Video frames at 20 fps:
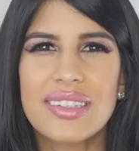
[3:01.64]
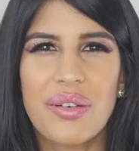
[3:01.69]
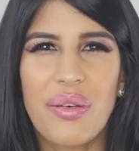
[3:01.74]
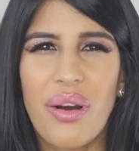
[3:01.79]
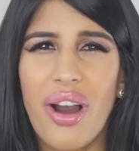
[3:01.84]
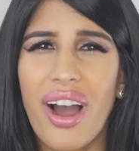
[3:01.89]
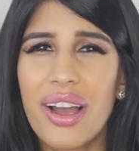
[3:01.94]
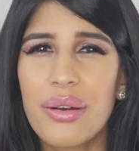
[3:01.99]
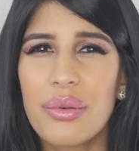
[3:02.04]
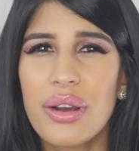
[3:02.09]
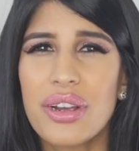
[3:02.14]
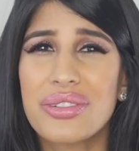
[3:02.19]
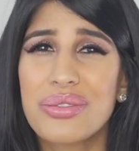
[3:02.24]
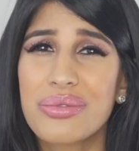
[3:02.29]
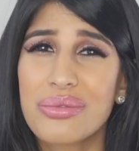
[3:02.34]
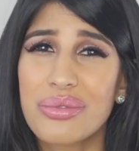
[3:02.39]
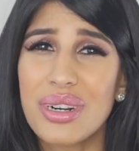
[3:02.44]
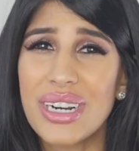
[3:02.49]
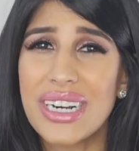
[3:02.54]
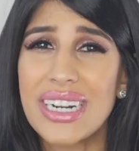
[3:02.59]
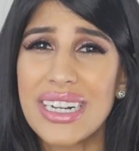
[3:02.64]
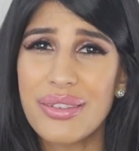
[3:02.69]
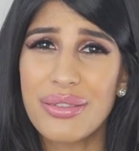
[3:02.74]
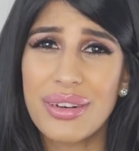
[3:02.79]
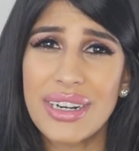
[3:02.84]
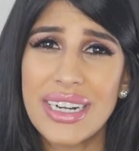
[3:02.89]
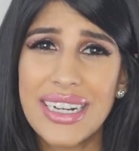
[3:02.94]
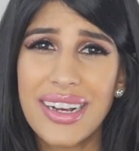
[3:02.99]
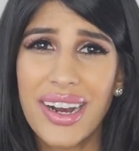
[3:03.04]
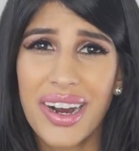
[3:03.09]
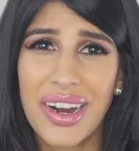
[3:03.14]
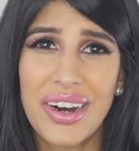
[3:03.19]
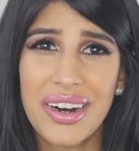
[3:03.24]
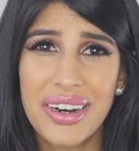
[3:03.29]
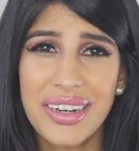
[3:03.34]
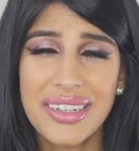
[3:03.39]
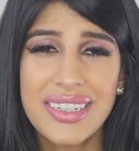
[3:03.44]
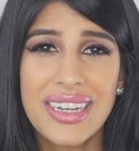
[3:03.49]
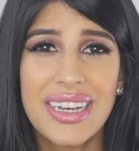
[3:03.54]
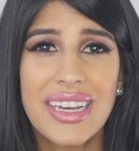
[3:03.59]
So I worked really, really
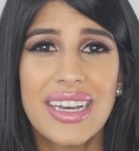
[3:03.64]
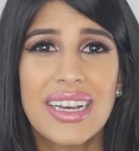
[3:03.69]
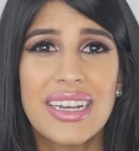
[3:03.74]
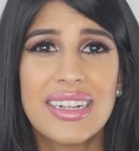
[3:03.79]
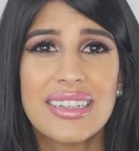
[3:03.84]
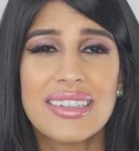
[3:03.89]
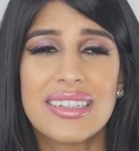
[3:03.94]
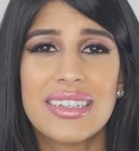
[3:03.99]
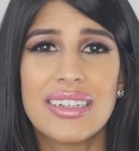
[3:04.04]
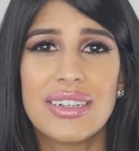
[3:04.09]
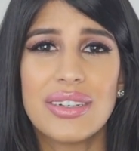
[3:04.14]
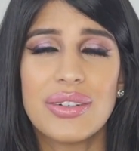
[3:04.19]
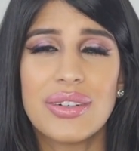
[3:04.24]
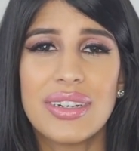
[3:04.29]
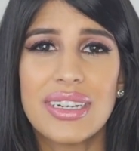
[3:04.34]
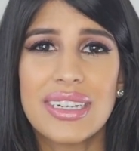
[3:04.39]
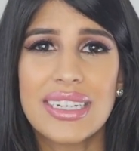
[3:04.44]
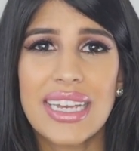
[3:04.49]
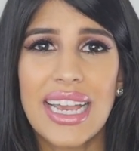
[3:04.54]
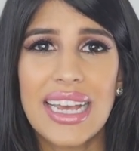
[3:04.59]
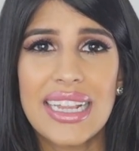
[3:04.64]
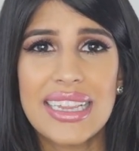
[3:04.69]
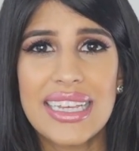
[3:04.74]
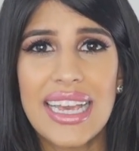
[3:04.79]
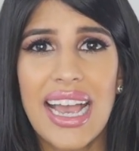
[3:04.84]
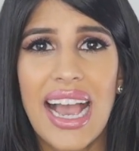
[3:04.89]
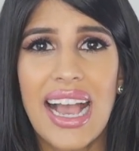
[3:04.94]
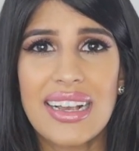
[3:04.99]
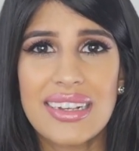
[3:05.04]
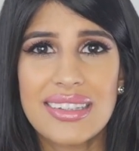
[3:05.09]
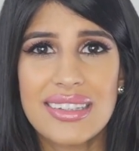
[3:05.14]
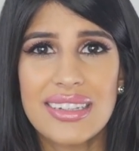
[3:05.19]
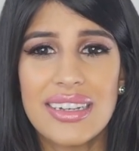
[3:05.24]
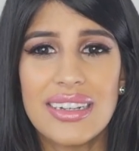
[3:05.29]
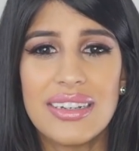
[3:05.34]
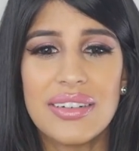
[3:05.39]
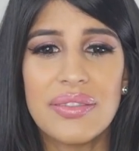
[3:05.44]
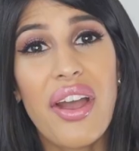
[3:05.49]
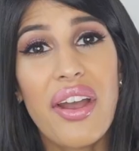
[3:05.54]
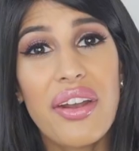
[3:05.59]
hard to get the
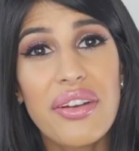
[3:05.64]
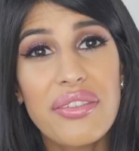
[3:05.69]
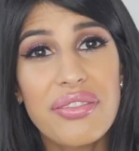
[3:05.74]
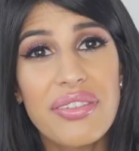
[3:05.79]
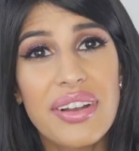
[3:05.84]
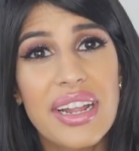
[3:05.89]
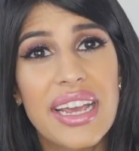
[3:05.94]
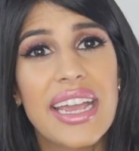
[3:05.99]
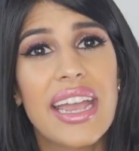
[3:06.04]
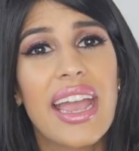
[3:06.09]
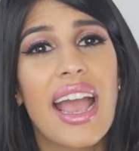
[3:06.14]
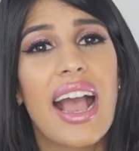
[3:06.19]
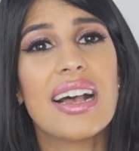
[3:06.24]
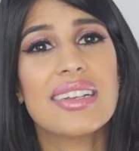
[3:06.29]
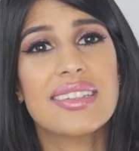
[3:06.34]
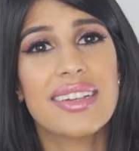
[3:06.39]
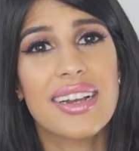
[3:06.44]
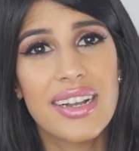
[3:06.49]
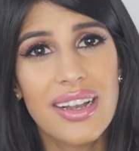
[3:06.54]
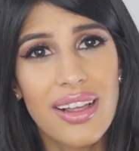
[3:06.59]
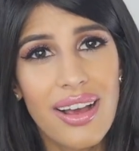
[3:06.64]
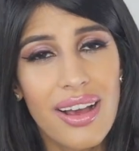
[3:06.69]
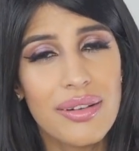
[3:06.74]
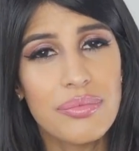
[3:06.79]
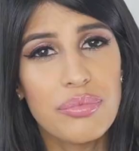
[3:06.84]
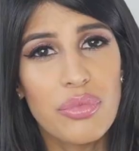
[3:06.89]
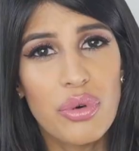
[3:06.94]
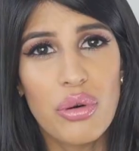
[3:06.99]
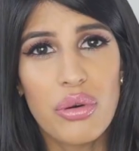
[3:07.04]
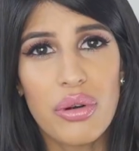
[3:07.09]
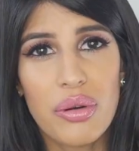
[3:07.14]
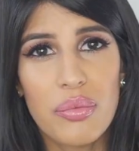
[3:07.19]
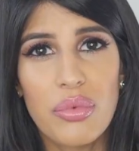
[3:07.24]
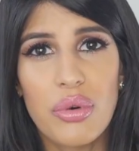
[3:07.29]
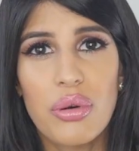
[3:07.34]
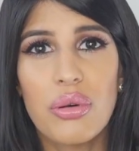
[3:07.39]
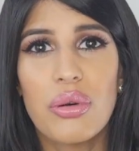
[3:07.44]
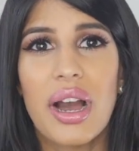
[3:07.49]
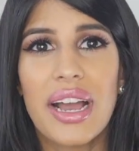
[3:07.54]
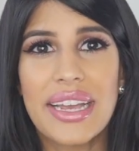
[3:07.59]
accent. Hopefully, as I learn more and
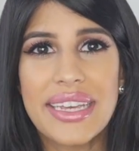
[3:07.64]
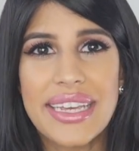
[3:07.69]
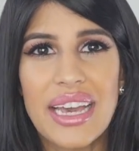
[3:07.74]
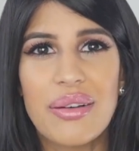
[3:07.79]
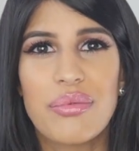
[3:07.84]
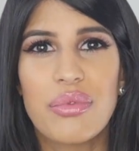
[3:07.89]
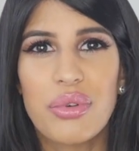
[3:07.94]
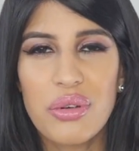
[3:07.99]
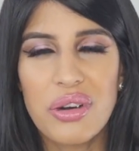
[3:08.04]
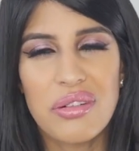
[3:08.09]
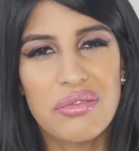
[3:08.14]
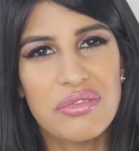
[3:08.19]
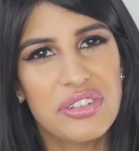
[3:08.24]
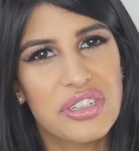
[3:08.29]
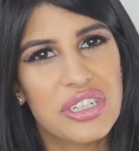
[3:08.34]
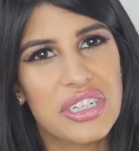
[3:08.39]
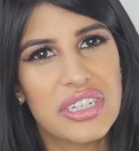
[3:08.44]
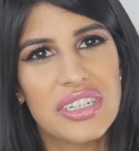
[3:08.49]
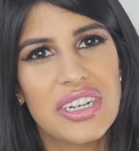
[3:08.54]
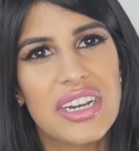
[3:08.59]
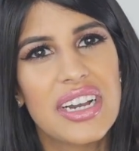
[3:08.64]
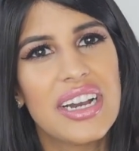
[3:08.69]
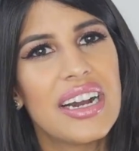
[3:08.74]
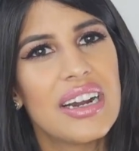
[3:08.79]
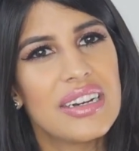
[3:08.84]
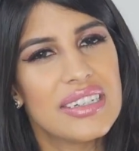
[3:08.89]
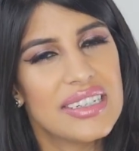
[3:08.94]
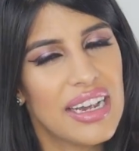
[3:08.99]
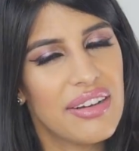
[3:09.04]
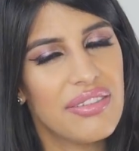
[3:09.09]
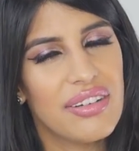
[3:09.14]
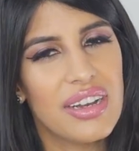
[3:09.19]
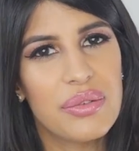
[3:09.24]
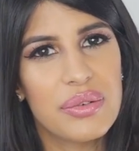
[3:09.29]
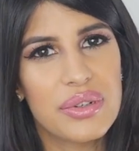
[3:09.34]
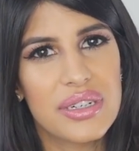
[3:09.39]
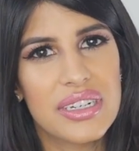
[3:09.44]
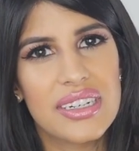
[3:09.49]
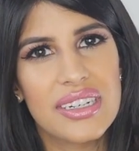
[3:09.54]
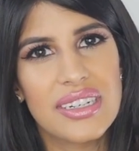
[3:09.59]
more and get more confident, I definitely
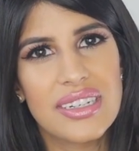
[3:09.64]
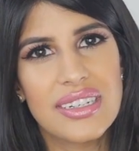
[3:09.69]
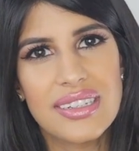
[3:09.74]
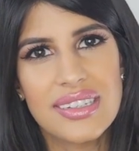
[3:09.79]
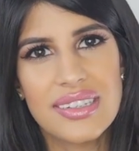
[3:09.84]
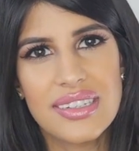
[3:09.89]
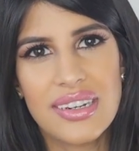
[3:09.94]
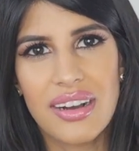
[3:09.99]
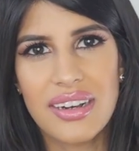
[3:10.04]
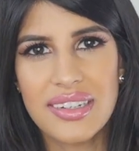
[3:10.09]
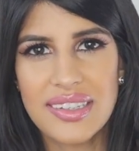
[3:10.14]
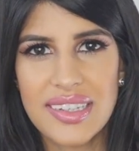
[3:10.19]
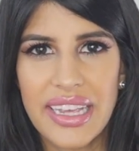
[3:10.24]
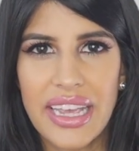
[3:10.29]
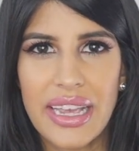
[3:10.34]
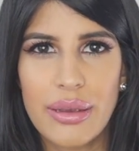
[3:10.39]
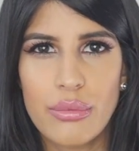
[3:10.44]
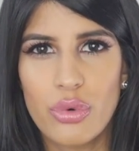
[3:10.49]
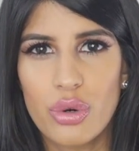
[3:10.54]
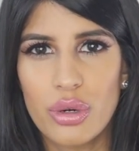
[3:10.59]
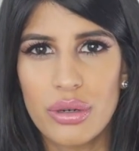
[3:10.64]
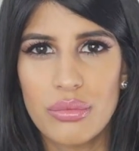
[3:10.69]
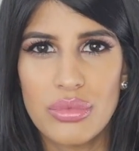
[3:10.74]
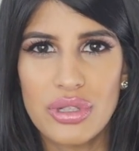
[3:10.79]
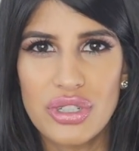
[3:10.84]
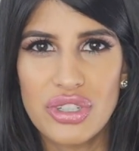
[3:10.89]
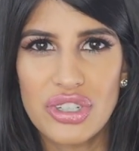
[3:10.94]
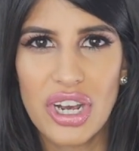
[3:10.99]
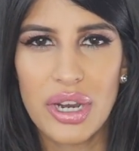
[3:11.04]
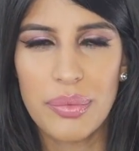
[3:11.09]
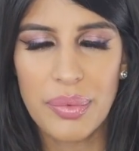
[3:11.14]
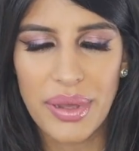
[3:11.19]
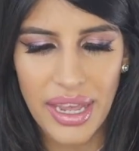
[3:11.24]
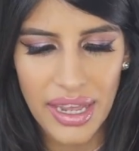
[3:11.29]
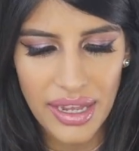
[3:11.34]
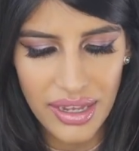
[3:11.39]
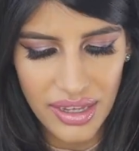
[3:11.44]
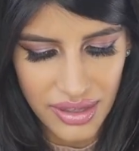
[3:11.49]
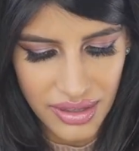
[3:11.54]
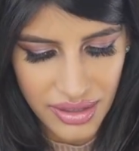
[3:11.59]
want to start singing more in
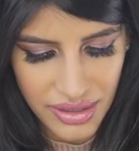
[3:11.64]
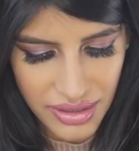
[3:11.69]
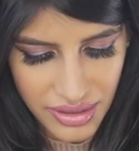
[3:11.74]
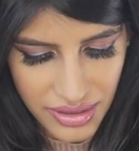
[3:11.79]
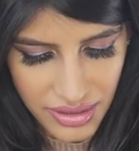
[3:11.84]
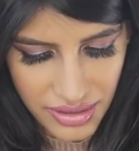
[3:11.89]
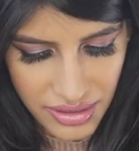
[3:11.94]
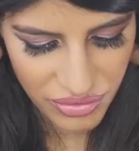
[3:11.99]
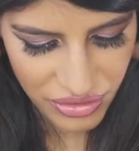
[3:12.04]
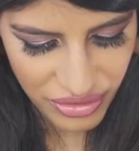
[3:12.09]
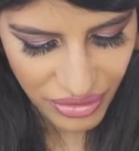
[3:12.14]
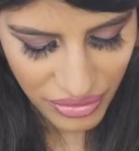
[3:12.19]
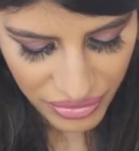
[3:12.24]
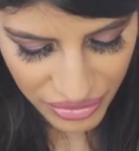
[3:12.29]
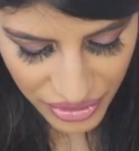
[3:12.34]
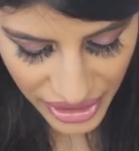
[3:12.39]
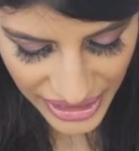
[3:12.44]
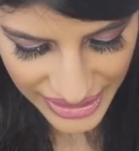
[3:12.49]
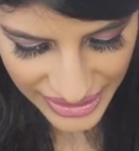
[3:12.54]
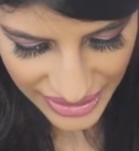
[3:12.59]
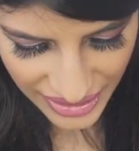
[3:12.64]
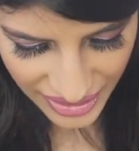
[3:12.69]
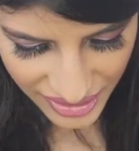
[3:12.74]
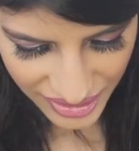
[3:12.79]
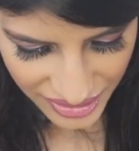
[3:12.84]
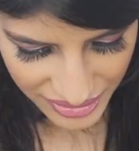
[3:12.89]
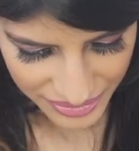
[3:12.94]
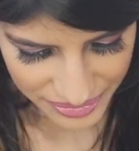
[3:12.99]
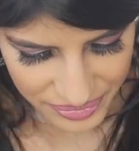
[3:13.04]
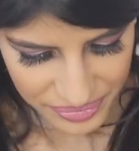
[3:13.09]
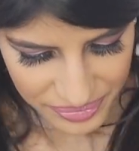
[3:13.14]
Punjabi. One from Reena.